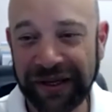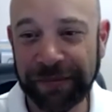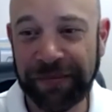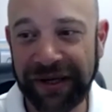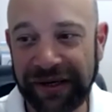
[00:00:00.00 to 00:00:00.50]

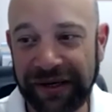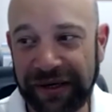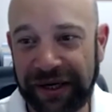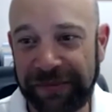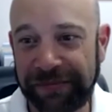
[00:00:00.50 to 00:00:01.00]
but
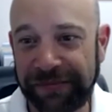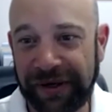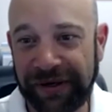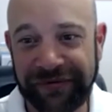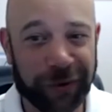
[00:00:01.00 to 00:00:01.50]

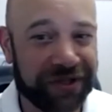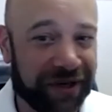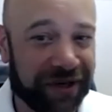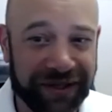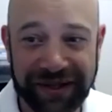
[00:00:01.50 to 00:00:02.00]

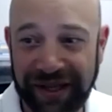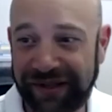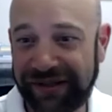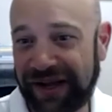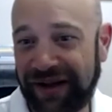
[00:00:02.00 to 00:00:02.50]
unfortunately, they
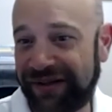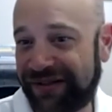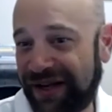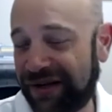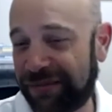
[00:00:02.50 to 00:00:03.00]
kind of
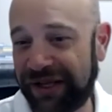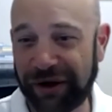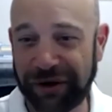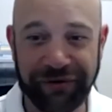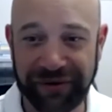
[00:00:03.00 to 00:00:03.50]
tend to be
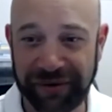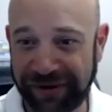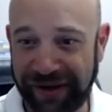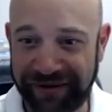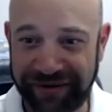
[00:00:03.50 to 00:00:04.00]
all over the
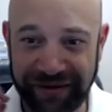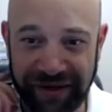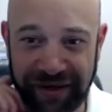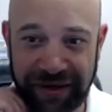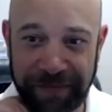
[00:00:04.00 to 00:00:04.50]
place.
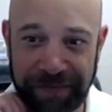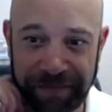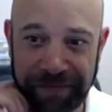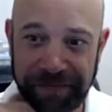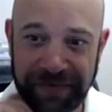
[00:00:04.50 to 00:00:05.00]

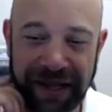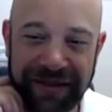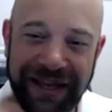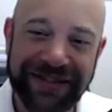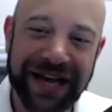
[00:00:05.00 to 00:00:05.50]

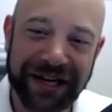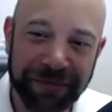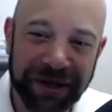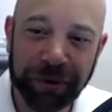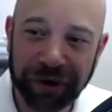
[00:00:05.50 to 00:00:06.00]
They tend to
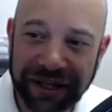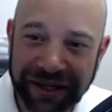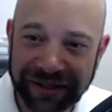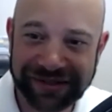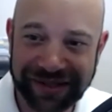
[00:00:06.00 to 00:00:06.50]
be pretty
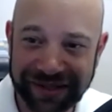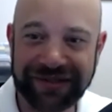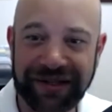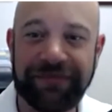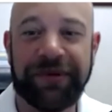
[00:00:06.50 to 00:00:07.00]

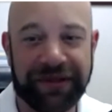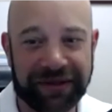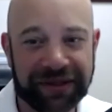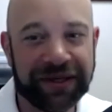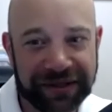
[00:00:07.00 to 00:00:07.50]
consistent, but
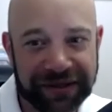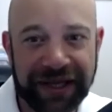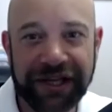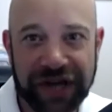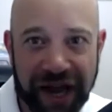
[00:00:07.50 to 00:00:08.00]
they
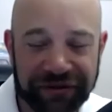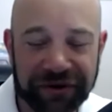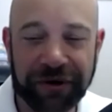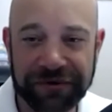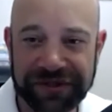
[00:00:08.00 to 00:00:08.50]
each have
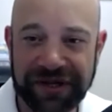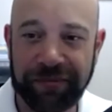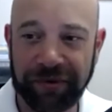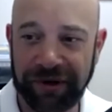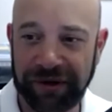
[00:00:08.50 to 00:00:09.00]
their own
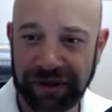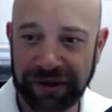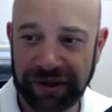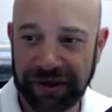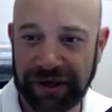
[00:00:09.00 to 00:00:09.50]
separate
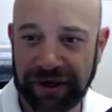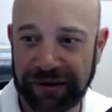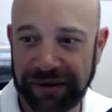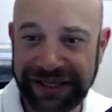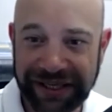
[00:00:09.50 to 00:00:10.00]

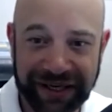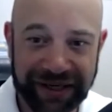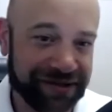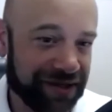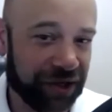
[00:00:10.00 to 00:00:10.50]

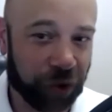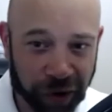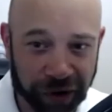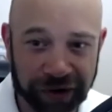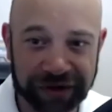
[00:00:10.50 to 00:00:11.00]
leanings and
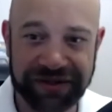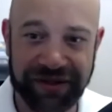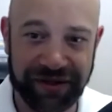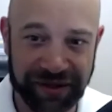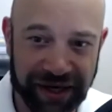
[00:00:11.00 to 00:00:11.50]
quirks
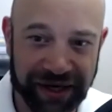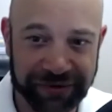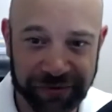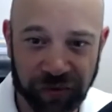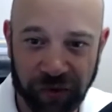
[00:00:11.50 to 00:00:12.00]

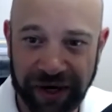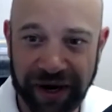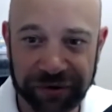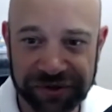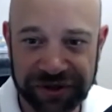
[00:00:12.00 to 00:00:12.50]
and
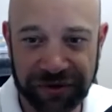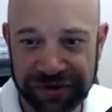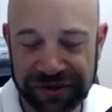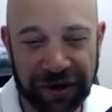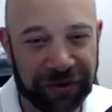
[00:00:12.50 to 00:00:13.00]
whatever. So
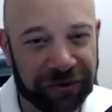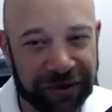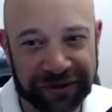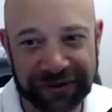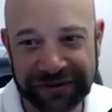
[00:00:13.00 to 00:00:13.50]
there's no real,